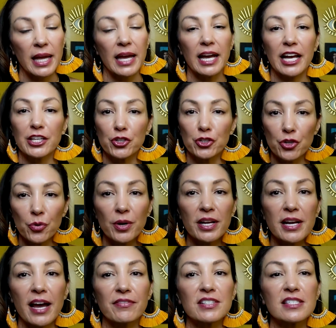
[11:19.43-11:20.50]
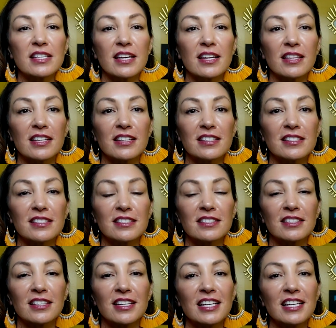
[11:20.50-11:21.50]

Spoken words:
And you know what I have to say to this?